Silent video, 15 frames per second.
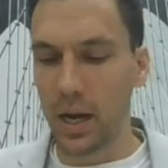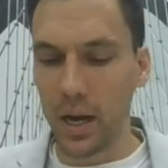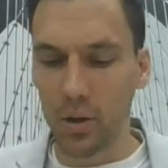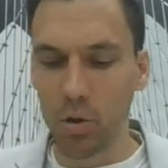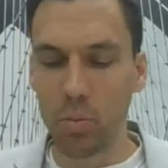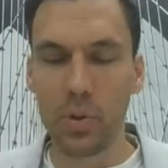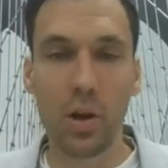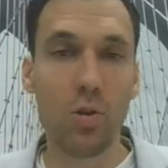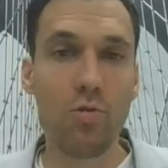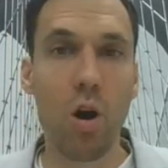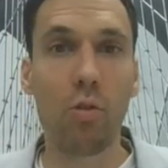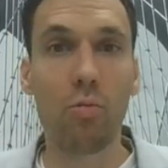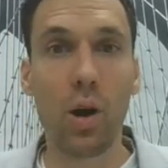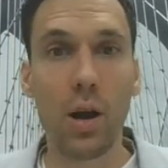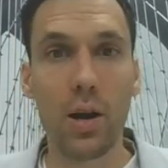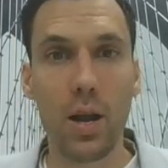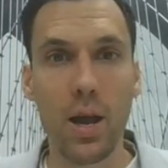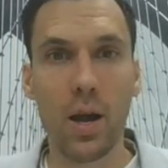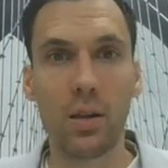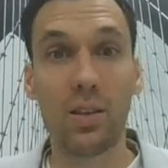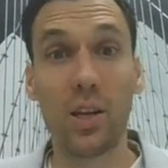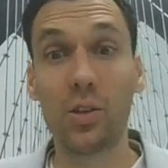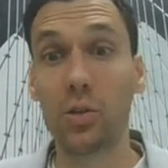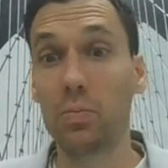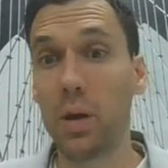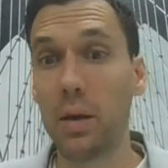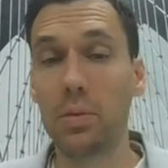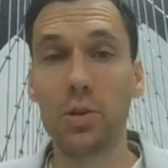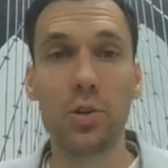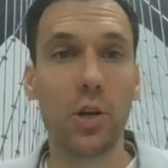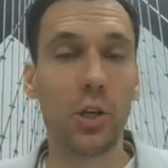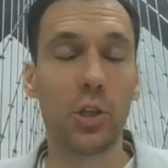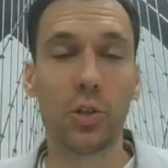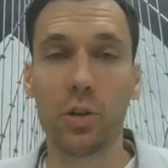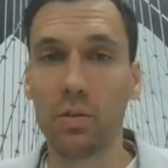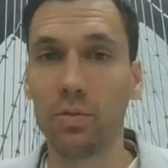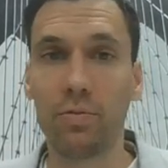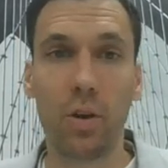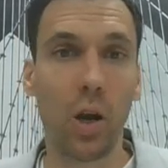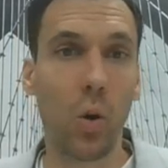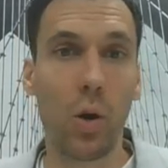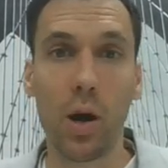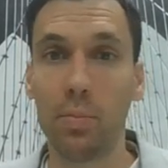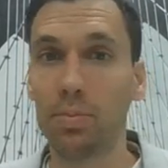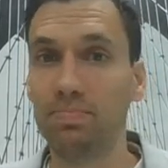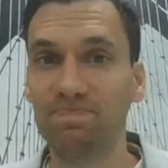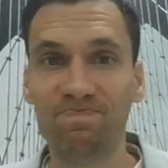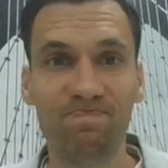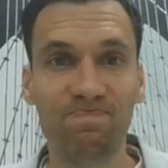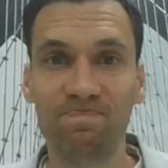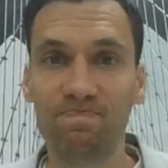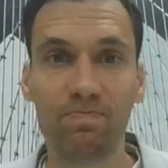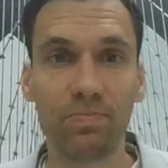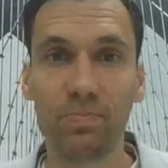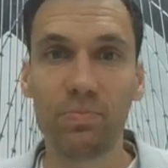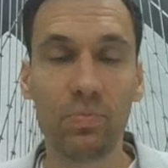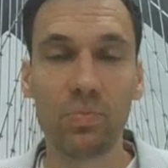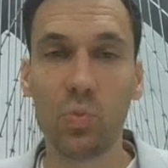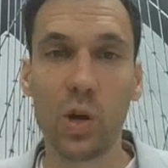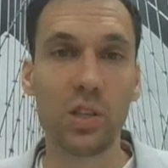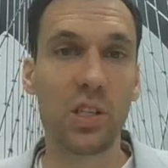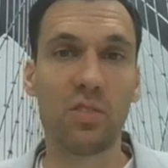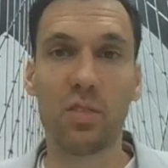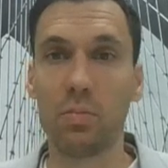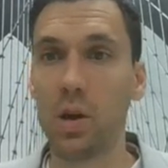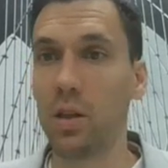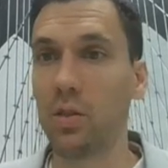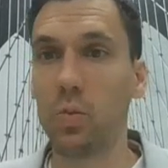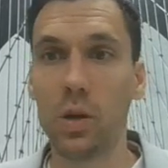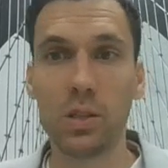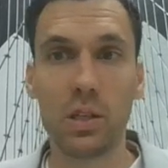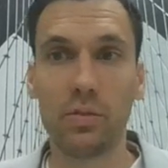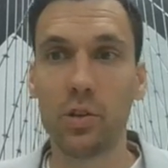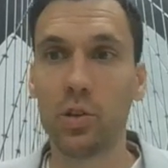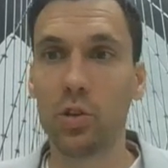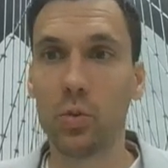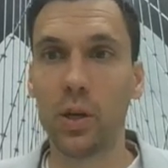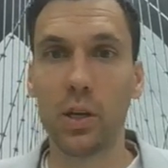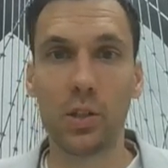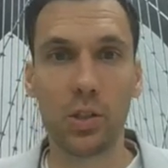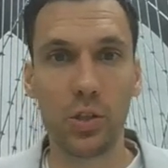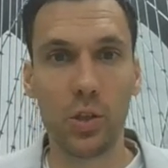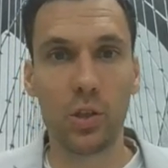It could be a not right now, then you maybe nurture and follow up once every month, once every 2 weeks.